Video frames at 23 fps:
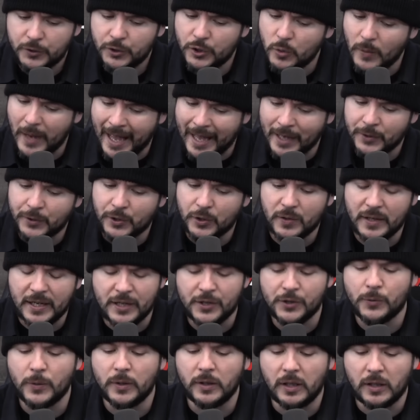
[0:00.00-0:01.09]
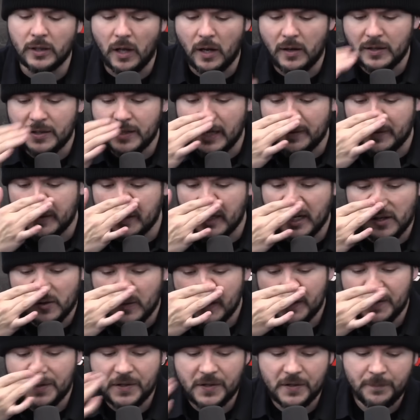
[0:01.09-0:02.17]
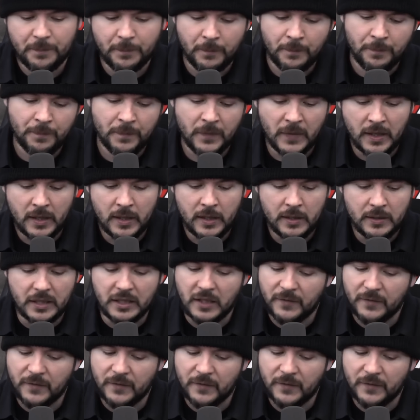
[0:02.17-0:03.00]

to enter Israel alongside the terrorists? Did the